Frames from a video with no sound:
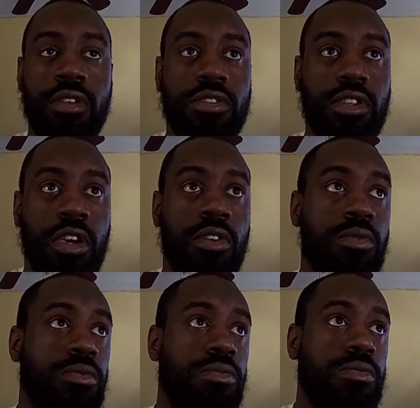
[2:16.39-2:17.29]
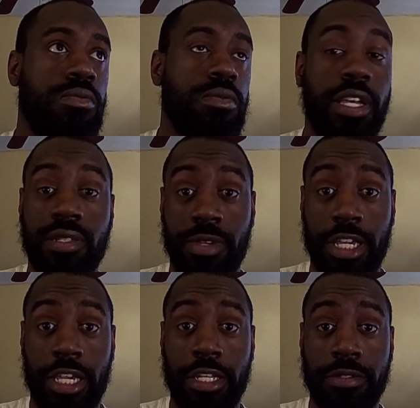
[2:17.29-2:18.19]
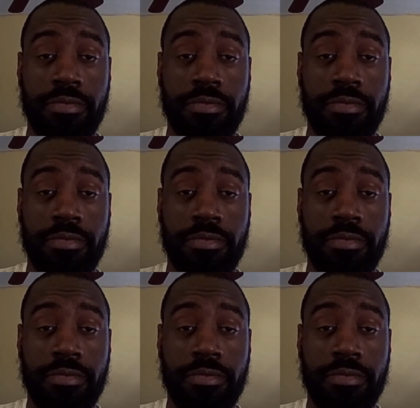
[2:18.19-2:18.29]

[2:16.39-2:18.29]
So let's begin.